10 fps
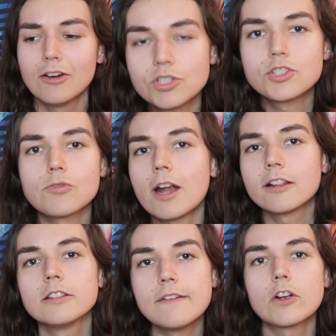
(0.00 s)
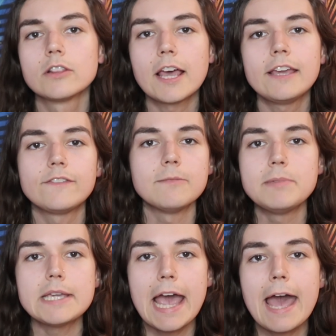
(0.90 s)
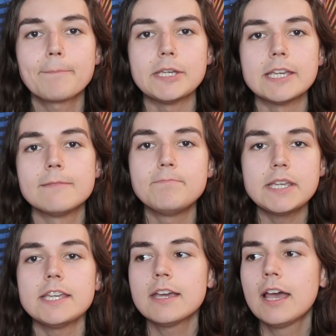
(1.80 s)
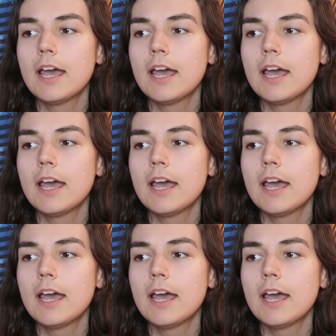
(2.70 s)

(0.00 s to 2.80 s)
We're just trying to live our life and be happy and be